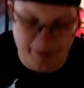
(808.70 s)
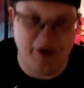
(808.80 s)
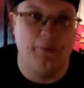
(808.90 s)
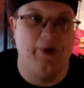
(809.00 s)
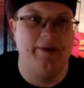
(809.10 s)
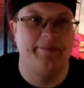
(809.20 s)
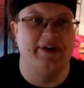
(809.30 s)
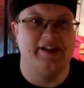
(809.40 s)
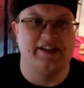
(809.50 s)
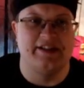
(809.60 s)
bit wet
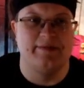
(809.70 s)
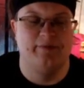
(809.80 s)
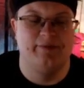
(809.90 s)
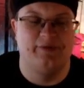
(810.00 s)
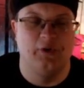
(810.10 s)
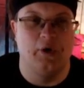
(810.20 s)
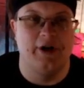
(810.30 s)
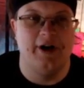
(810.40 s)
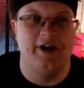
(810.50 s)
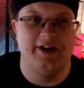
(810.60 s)
because it's
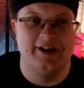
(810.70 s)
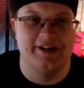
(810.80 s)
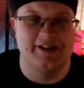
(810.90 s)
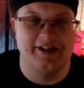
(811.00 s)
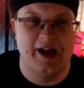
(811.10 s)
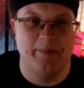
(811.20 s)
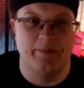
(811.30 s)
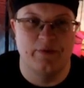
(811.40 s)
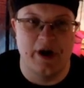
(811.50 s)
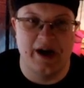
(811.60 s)
Florida and it doesn't stop
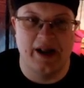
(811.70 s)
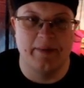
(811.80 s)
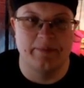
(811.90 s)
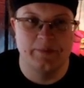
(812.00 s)
raining.